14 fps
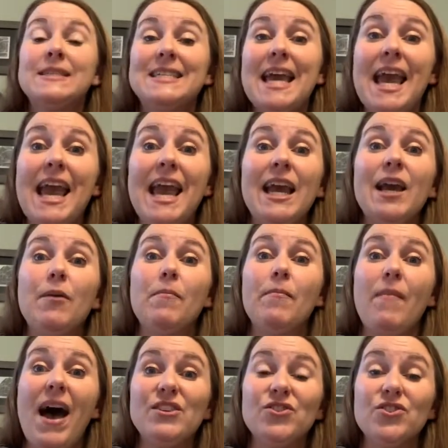Sing,
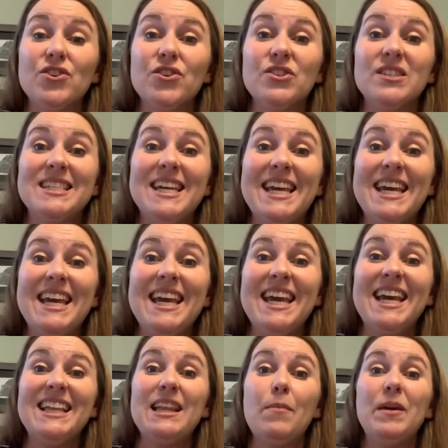monsters,
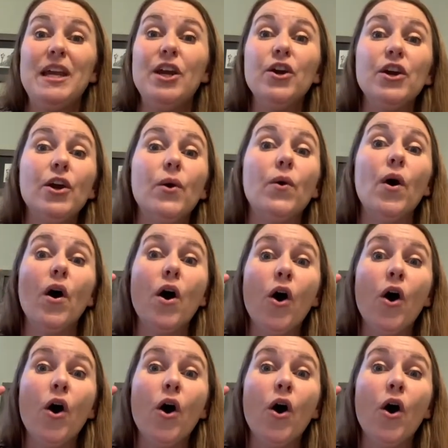sing. Let me hear you.